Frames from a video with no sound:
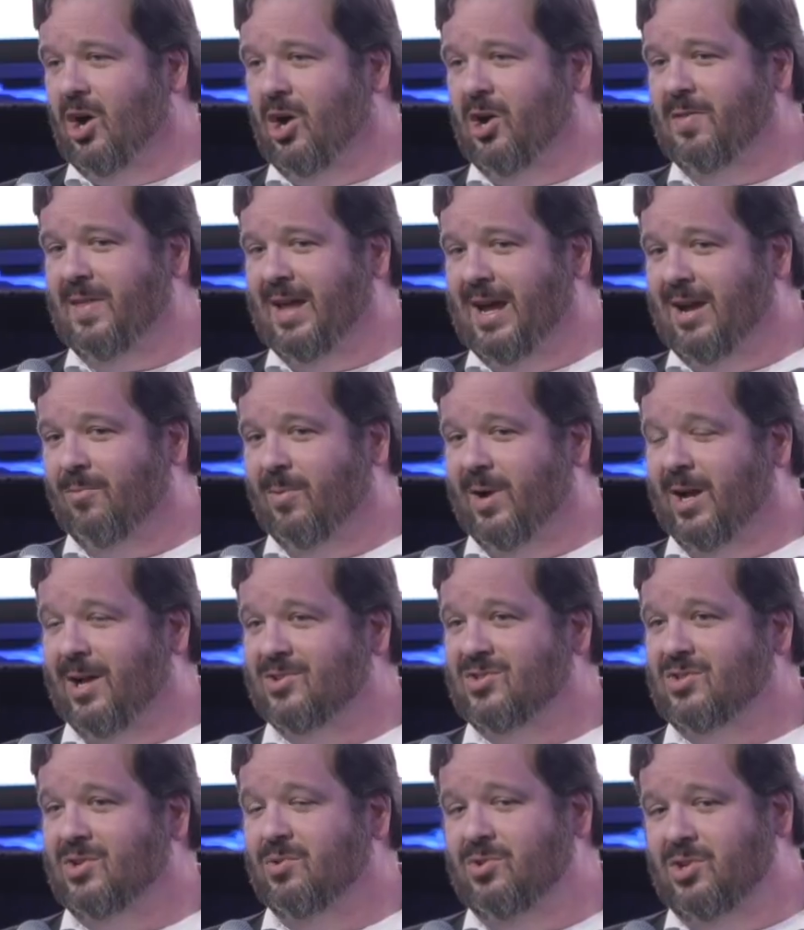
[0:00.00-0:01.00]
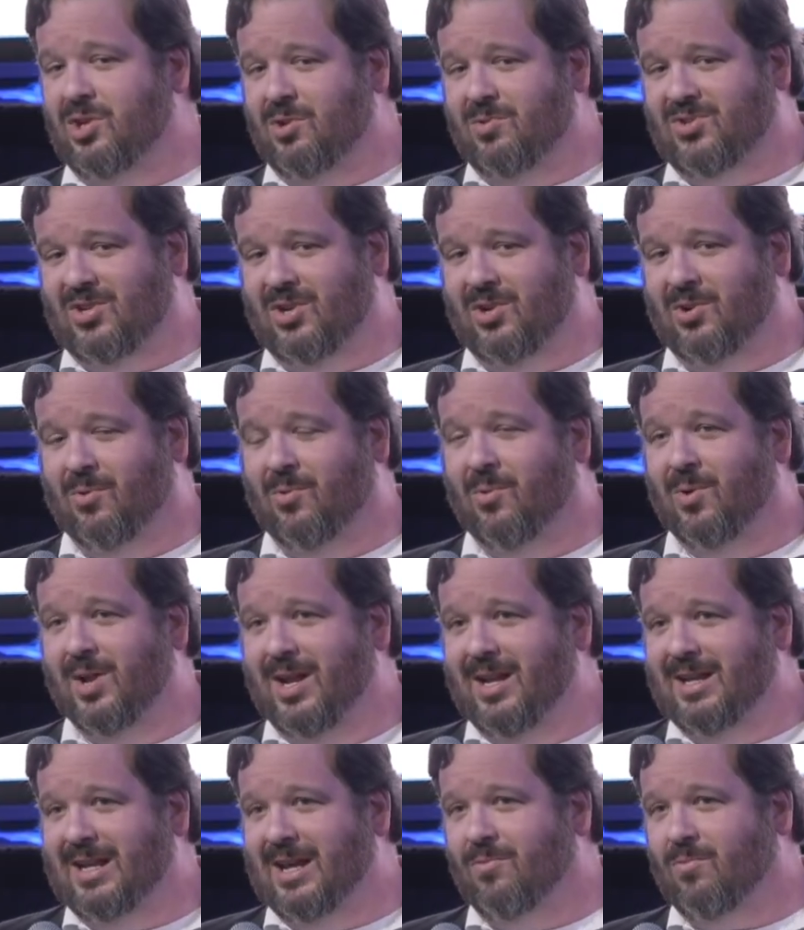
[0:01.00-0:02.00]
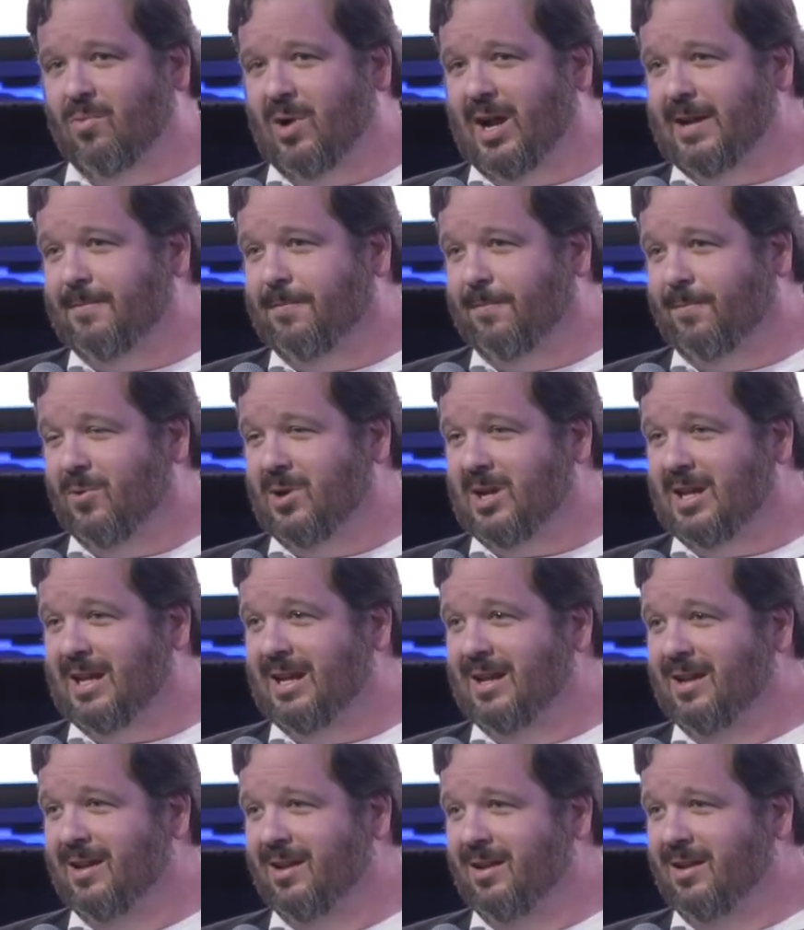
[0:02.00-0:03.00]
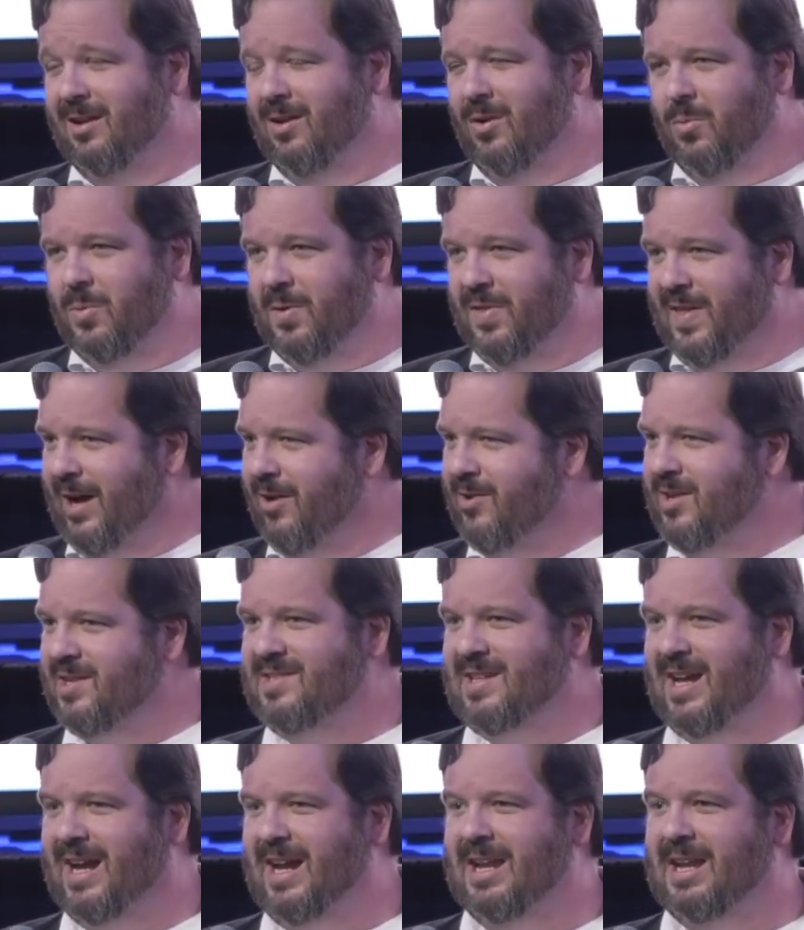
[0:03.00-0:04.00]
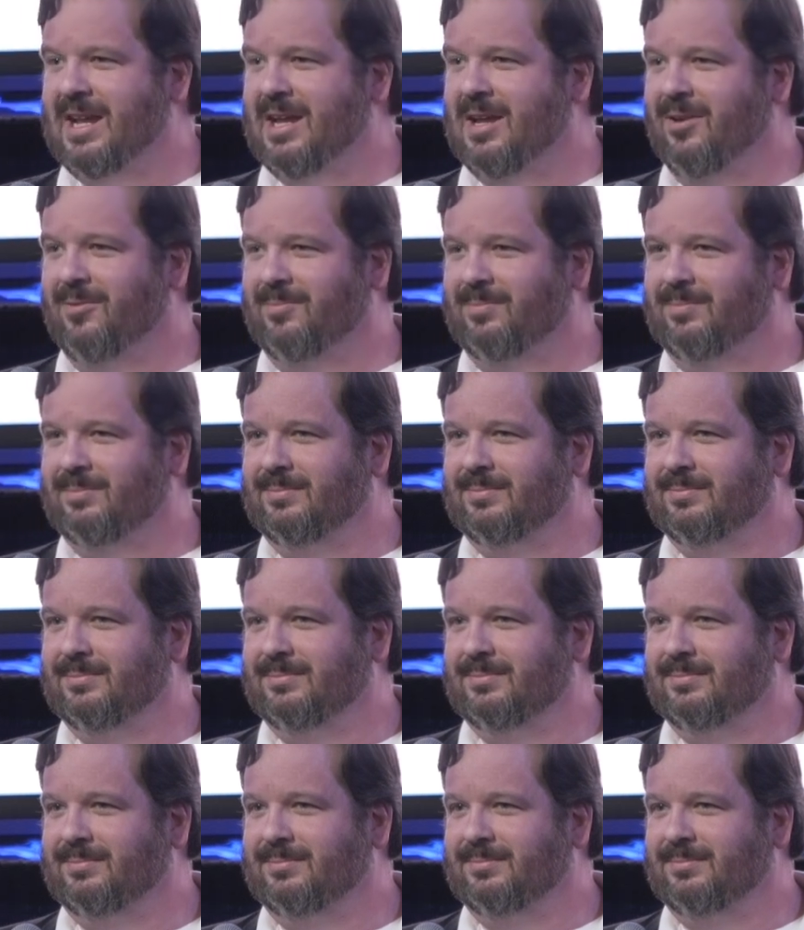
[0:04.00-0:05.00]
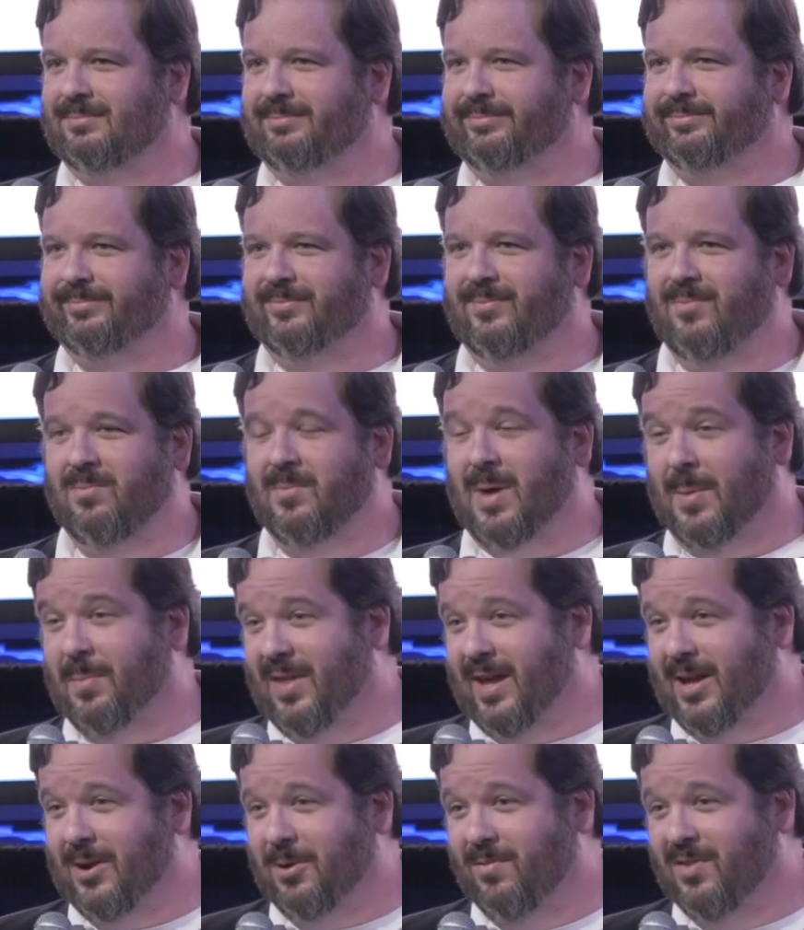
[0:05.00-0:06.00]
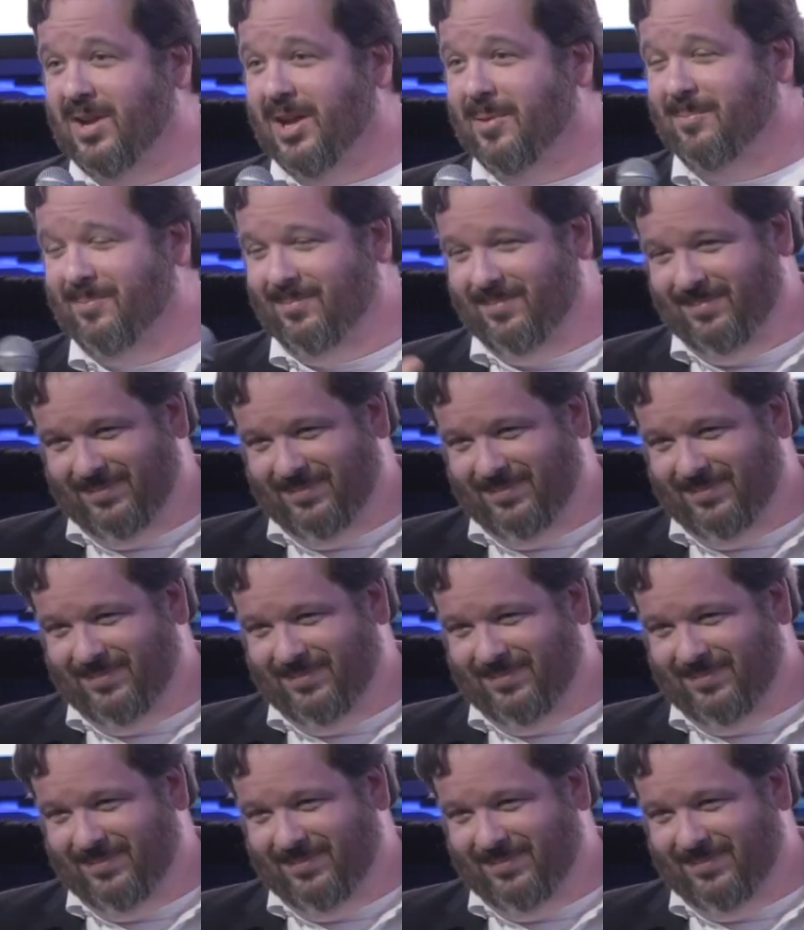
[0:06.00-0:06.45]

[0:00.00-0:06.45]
on that route so you too can ride free without anxiety. I'm Thad Oviatt.